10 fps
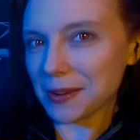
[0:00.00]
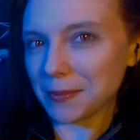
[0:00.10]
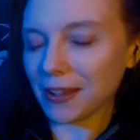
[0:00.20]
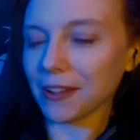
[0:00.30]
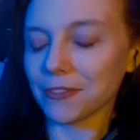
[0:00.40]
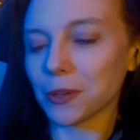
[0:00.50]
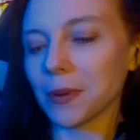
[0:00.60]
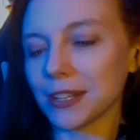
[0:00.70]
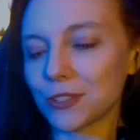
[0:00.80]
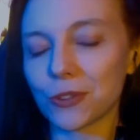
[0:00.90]
of the
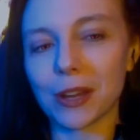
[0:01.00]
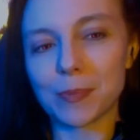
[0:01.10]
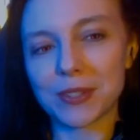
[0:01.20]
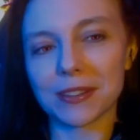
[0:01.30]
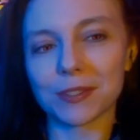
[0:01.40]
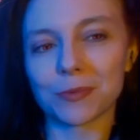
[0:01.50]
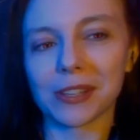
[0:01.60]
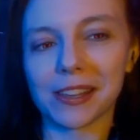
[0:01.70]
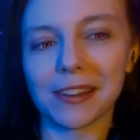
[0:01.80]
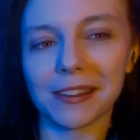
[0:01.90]
White Stripes is
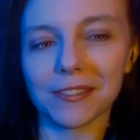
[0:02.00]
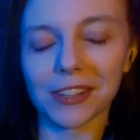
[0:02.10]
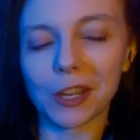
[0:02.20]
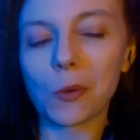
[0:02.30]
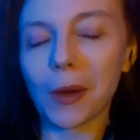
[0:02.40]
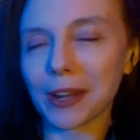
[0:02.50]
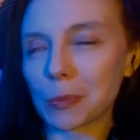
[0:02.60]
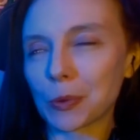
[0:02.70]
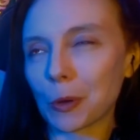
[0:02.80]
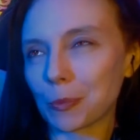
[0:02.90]
really, really quite
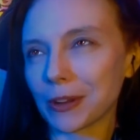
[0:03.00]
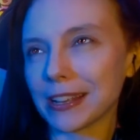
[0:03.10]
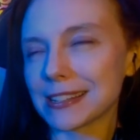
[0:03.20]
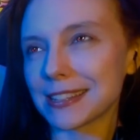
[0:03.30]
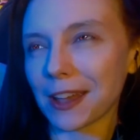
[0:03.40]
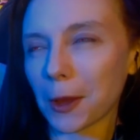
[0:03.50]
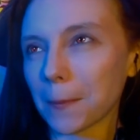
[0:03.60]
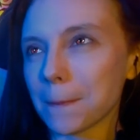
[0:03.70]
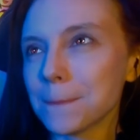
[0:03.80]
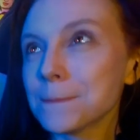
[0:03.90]
appropriate.
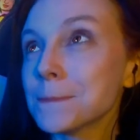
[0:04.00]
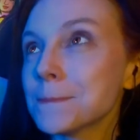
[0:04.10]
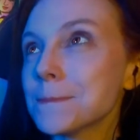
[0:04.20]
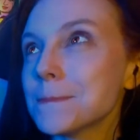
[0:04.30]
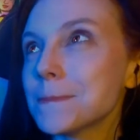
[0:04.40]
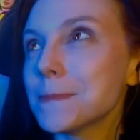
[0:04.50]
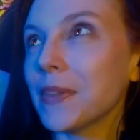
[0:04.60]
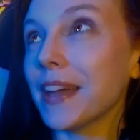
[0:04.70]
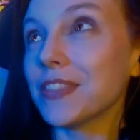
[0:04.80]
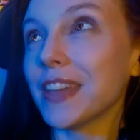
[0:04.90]
And
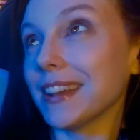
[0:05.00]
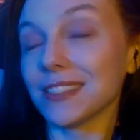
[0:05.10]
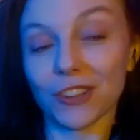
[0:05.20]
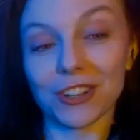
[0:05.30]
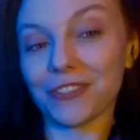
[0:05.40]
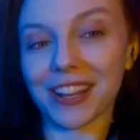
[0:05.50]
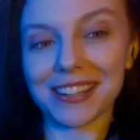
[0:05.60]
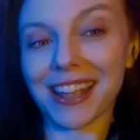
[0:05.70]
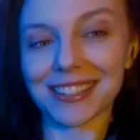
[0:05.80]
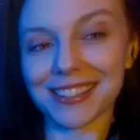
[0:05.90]
they looked
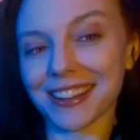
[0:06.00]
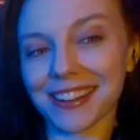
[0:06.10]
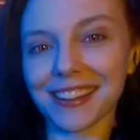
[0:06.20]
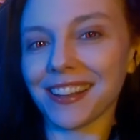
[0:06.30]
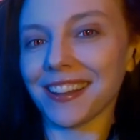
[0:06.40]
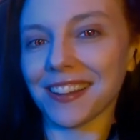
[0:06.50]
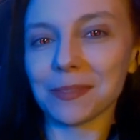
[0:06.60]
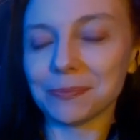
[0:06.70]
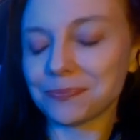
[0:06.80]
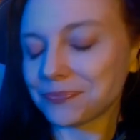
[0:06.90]
fantastic.
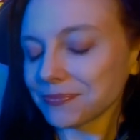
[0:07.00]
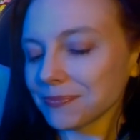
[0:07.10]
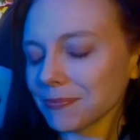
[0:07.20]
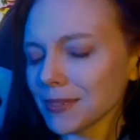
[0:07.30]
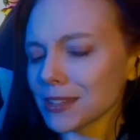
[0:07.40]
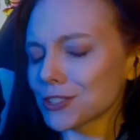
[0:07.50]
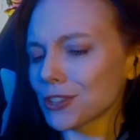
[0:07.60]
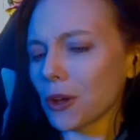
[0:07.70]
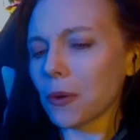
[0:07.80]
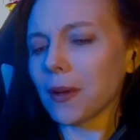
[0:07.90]

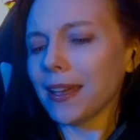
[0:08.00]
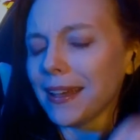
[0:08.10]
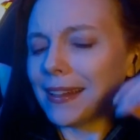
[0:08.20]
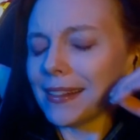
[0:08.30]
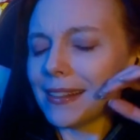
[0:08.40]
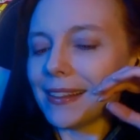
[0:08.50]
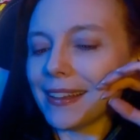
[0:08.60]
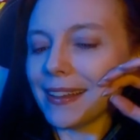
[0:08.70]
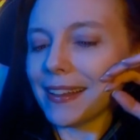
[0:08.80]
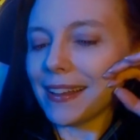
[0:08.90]
So
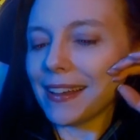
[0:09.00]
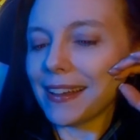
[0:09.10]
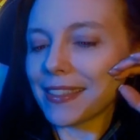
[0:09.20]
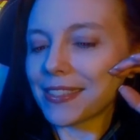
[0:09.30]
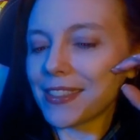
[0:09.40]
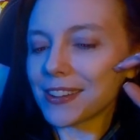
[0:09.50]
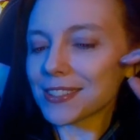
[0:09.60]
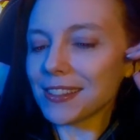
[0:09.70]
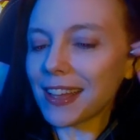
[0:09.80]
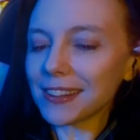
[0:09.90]
there's
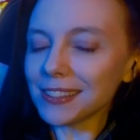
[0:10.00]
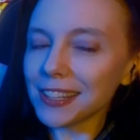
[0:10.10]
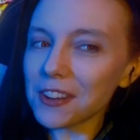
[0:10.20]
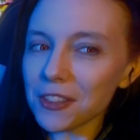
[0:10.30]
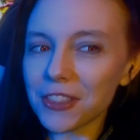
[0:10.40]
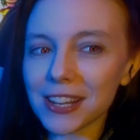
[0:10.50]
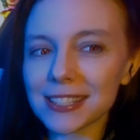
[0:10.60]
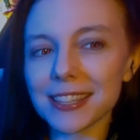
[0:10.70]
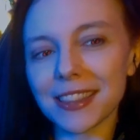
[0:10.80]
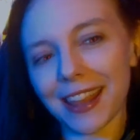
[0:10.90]
a lot of little
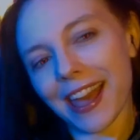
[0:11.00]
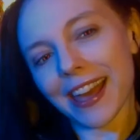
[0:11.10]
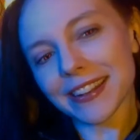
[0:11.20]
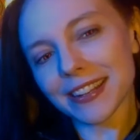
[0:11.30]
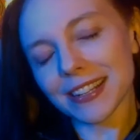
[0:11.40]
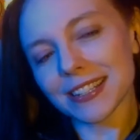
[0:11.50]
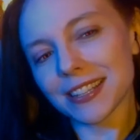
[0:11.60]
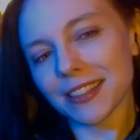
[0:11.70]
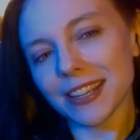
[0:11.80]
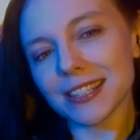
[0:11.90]
things that they added
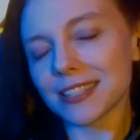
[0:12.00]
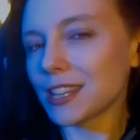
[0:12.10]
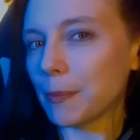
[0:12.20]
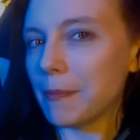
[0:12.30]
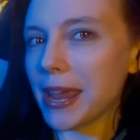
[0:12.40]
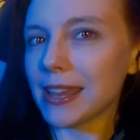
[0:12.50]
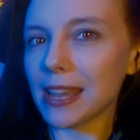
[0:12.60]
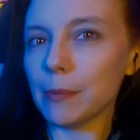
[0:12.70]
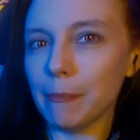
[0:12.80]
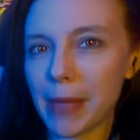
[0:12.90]
into this to make
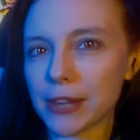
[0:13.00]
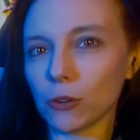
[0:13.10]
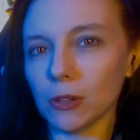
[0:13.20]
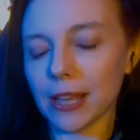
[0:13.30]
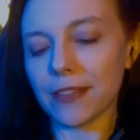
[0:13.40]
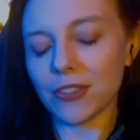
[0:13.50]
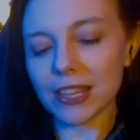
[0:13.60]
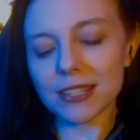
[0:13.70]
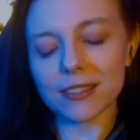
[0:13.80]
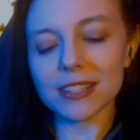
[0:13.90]
it metal. And
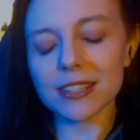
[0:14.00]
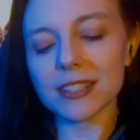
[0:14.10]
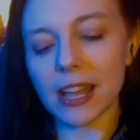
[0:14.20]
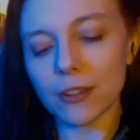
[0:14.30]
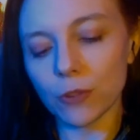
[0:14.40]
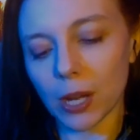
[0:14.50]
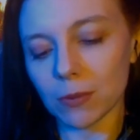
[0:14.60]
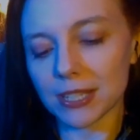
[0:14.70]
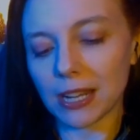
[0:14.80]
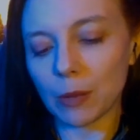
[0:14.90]
this is kind of what I
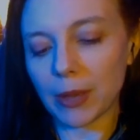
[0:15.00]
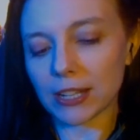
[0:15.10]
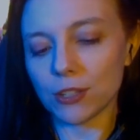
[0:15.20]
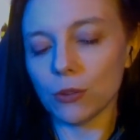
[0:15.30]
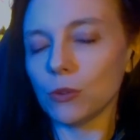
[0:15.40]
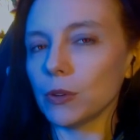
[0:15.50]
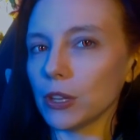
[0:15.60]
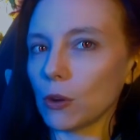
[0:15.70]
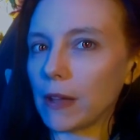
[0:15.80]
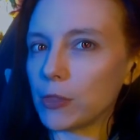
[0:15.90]
was getting back to,
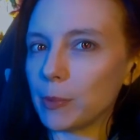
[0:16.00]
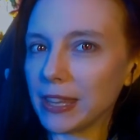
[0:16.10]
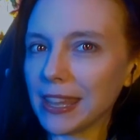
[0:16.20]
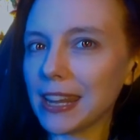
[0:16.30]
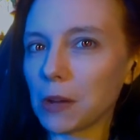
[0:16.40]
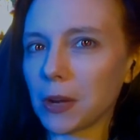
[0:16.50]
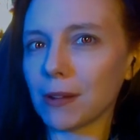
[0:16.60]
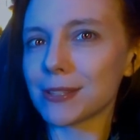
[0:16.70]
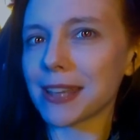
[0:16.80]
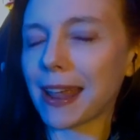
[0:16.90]
you know, at the beginning when I
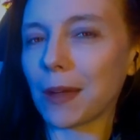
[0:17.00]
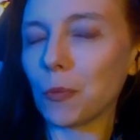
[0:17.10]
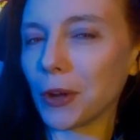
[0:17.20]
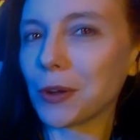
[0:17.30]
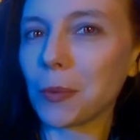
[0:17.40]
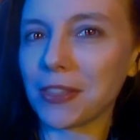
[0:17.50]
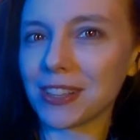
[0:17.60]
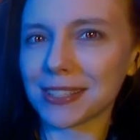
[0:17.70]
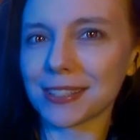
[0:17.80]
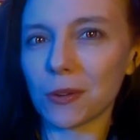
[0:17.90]
was saying, I wonder what
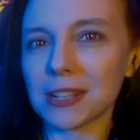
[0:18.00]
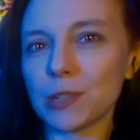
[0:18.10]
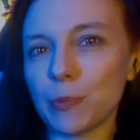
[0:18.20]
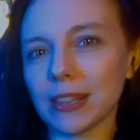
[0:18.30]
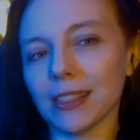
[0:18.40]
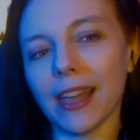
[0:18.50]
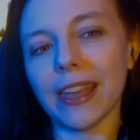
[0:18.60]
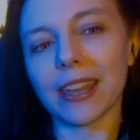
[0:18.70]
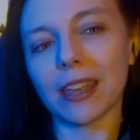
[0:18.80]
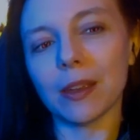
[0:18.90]
this is going to be
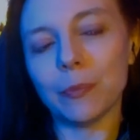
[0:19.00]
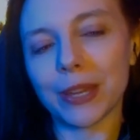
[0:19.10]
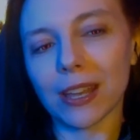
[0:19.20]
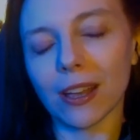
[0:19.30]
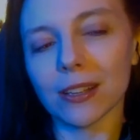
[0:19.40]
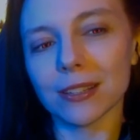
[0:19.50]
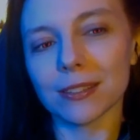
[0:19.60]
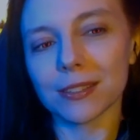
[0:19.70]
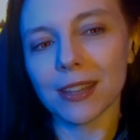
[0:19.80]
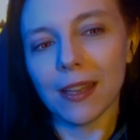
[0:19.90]
like,
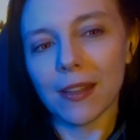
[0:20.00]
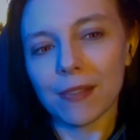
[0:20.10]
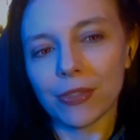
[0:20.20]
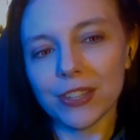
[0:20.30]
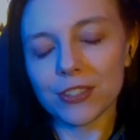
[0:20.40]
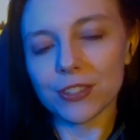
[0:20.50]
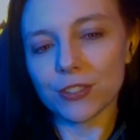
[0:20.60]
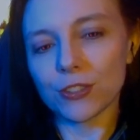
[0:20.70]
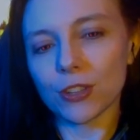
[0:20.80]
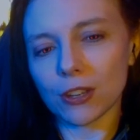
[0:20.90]
because this is
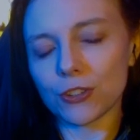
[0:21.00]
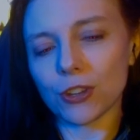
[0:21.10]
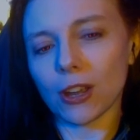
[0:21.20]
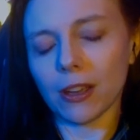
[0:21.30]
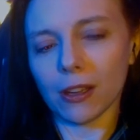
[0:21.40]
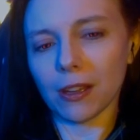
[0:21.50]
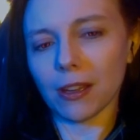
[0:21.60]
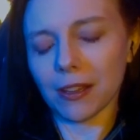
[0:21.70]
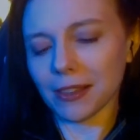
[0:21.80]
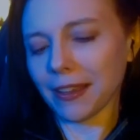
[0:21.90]
such
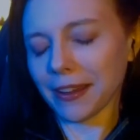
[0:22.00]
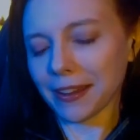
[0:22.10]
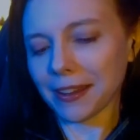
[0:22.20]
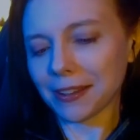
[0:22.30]
a like